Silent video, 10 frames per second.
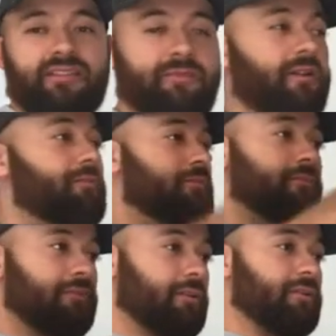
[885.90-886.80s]
about,
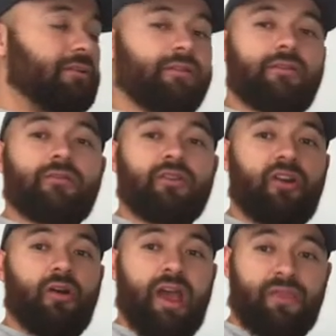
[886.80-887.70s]
you
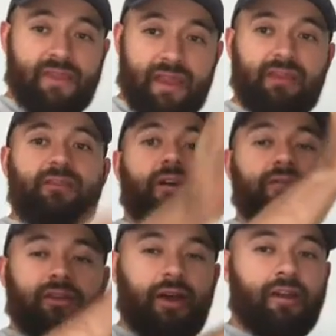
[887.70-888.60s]
know, at the end of
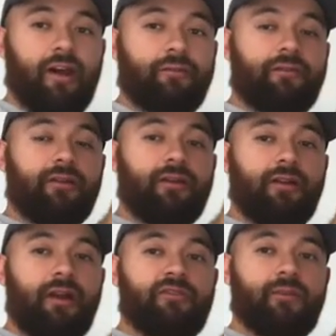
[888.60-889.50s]
the cutoff,
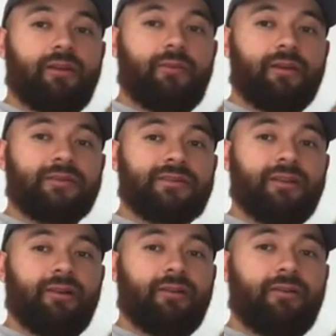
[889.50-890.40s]
everybody being
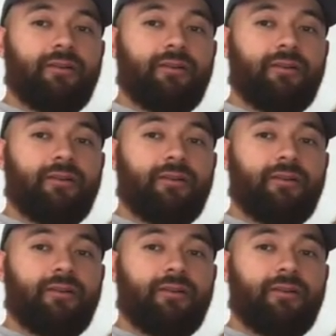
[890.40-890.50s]
still.